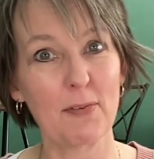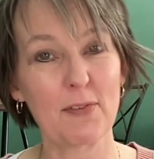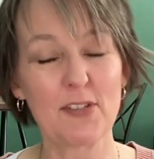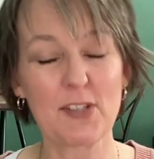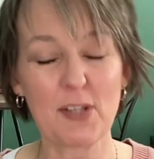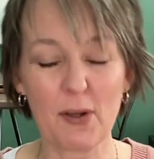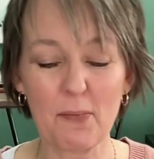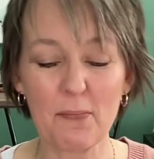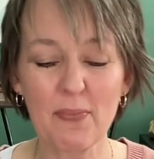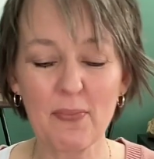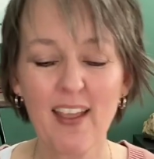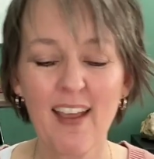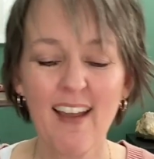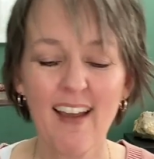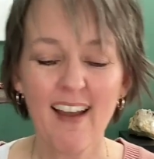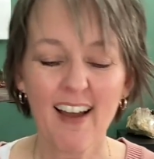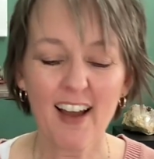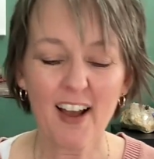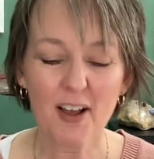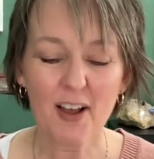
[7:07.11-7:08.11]
So
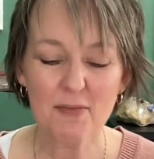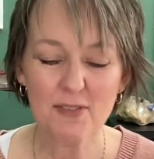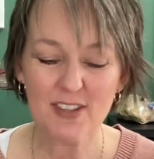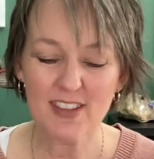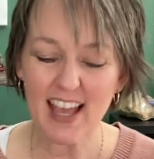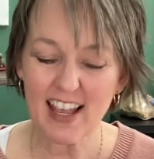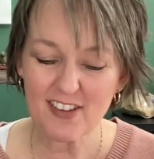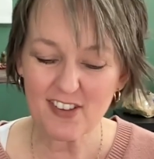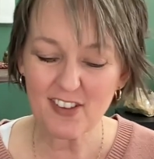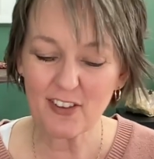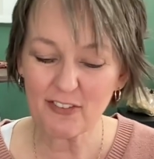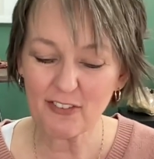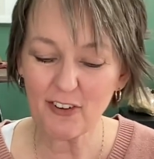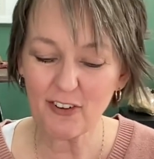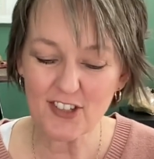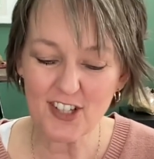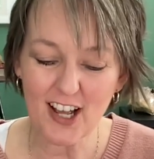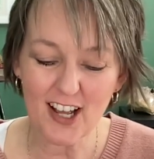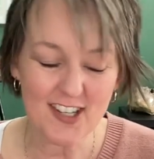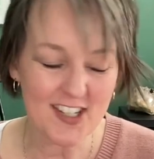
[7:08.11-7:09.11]
that's the
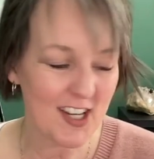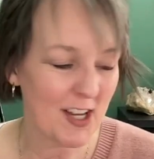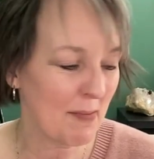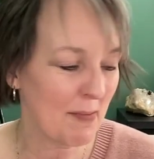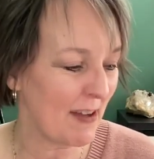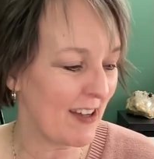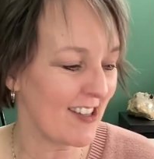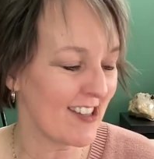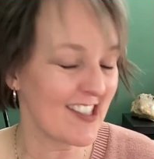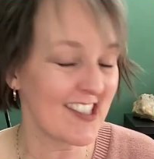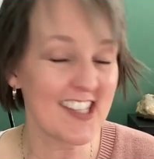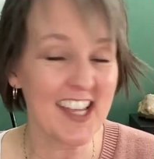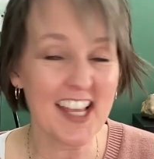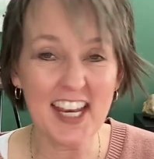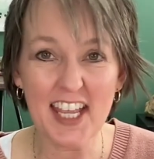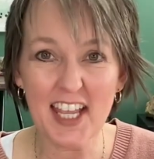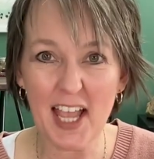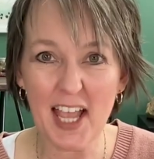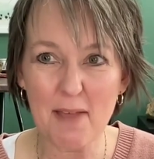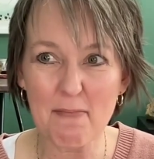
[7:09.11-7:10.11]
first hot tip, is
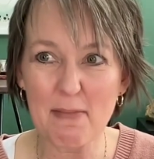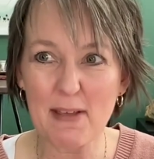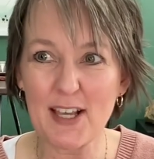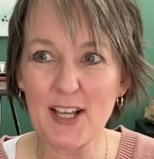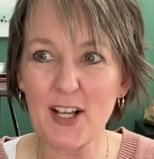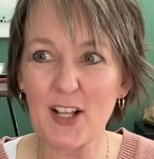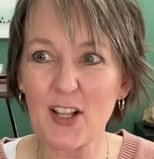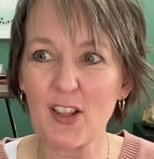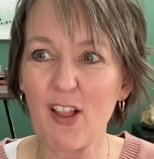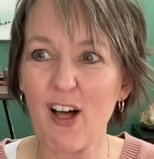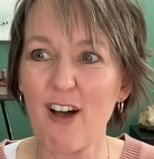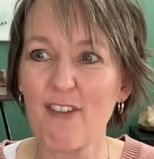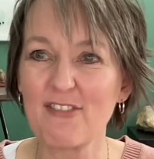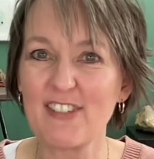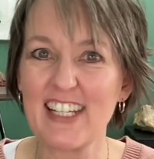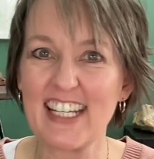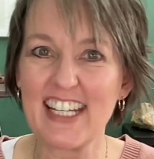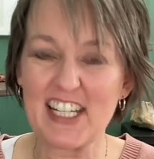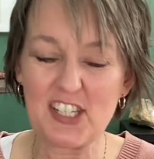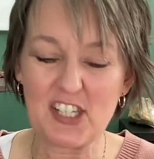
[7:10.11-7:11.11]
setting a big,
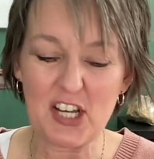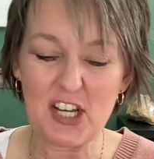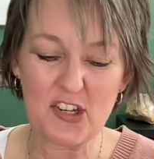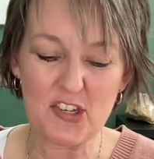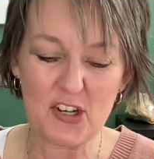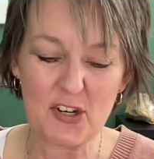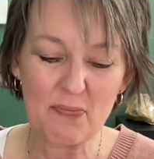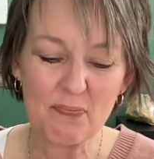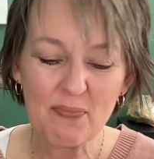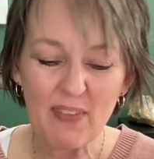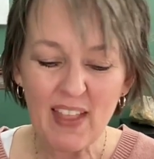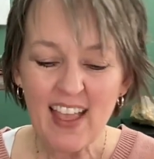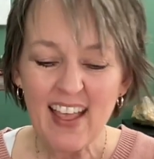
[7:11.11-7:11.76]
lofty intention.